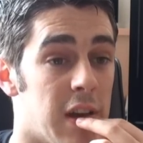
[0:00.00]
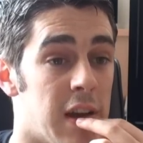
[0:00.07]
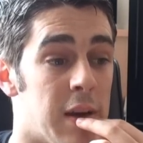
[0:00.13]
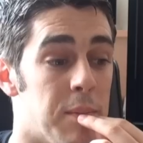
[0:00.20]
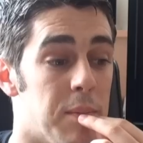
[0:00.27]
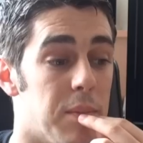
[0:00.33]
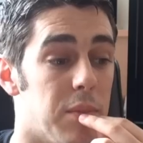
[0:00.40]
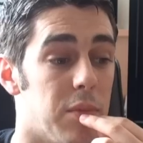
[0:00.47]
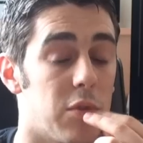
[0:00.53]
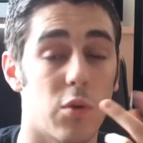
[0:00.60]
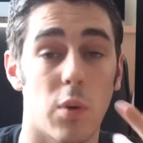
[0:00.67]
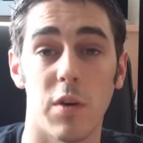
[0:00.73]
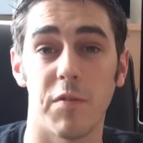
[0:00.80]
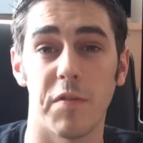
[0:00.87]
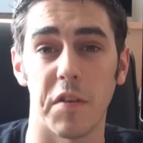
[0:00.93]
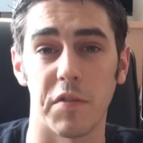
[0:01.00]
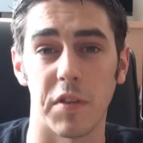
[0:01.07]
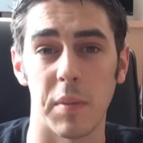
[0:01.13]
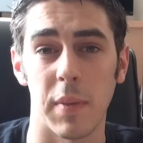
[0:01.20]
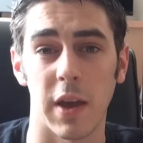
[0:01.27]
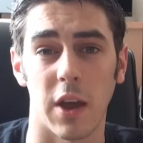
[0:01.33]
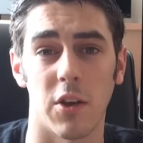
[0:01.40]
Um,
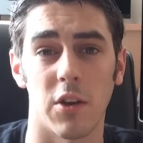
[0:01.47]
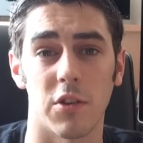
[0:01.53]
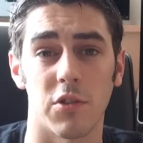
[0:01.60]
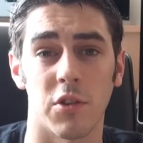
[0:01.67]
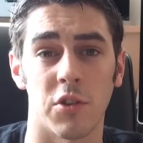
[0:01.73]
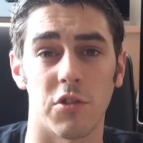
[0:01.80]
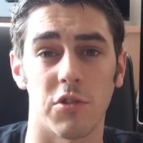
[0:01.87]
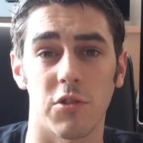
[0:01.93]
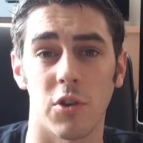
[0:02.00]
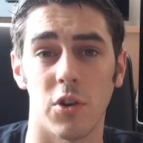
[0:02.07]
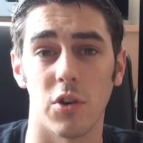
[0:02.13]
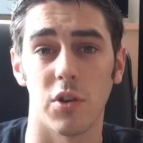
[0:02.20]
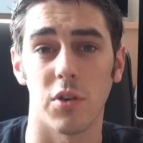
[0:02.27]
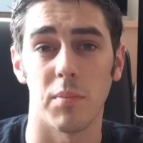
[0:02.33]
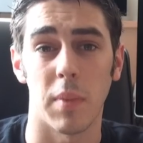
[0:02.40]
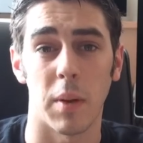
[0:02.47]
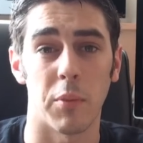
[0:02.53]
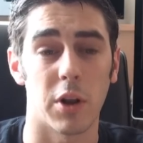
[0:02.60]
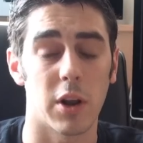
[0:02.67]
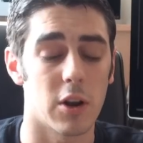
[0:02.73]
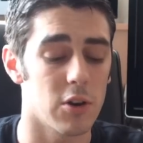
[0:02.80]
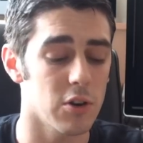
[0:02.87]
1250 megahertz on the stock
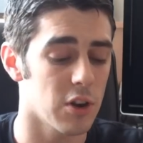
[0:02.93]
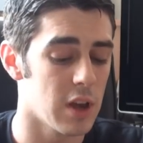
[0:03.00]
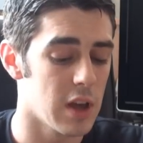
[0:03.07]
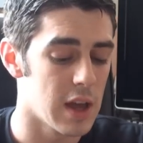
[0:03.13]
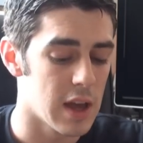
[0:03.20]
memory clock.